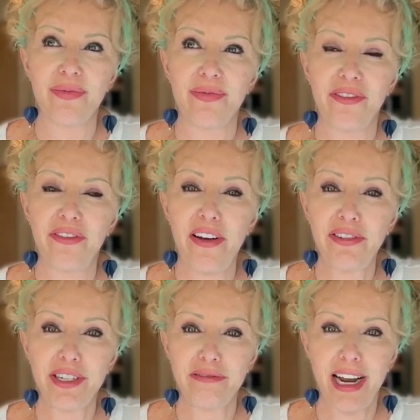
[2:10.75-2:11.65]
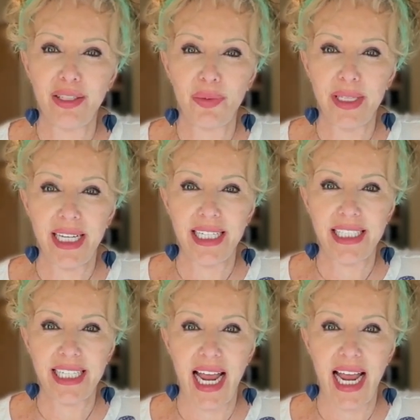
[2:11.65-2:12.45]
faffed around with it,